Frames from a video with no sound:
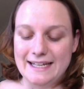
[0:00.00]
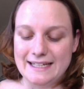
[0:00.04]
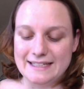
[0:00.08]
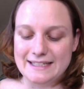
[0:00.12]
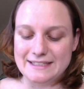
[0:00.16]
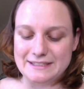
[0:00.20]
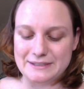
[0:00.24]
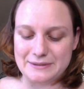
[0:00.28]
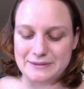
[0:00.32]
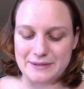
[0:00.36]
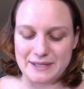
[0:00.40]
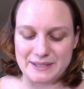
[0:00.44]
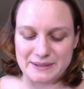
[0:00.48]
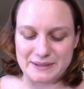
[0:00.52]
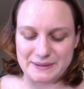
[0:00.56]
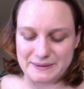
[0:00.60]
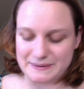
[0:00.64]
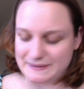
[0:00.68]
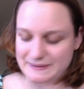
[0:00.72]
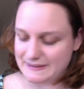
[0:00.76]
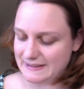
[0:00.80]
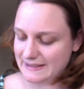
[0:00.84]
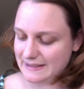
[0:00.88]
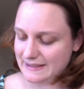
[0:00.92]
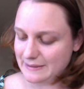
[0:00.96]
so I
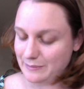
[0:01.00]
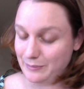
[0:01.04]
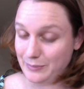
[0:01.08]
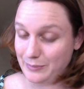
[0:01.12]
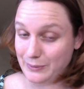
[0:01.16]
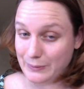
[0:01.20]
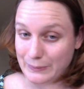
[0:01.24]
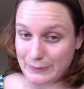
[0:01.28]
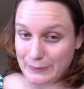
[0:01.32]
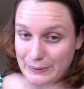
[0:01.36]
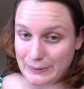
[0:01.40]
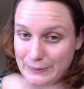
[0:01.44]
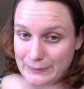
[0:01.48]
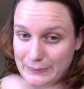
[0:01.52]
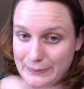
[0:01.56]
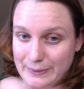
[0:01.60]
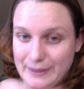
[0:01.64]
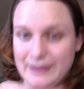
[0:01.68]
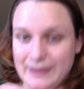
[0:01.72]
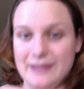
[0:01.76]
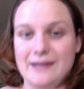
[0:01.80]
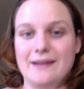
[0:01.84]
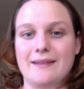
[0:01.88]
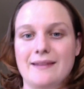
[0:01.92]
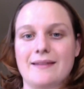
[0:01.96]
don't bore you with
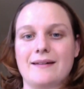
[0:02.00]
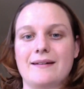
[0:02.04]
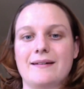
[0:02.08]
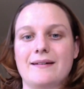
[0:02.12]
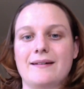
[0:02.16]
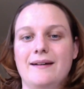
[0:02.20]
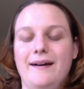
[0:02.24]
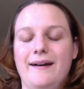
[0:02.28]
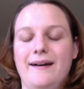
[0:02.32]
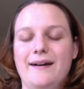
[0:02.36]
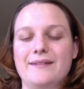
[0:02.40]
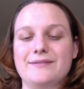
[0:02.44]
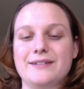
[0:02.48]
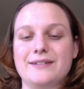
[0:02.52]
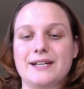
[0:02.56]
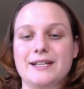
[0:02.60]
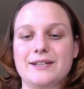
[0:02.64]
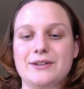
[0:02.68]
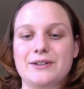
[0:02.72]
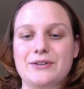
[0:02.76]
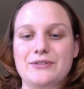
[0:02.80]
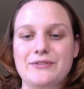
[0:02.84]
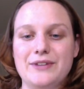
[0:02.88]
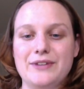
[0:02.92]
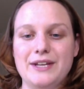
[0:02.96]
another half-hour
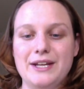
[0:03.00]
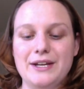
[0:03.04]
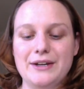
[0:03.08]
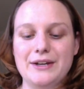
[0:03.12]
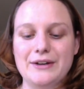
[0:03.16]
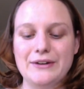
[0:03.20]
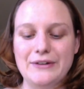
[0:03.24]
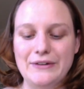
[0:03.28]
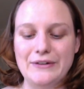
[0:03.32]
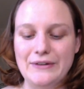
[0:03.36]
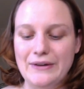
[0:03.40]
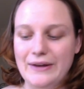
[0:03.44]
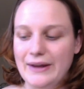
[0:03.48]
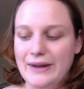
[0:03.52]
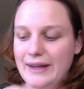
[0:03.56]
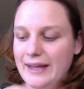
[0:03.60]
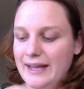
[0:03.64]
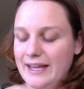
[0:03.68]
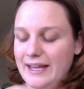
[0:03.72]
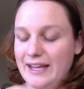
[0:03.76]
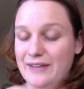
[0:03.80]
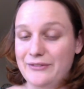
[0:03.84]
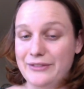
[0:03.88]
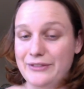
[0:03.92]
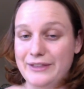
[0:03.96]
long video.
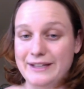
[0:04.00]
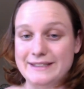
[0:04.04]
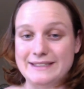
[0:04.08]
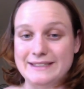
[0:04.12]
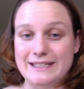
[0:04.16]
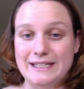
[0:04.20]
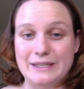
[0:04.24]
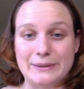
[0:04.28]
If there's any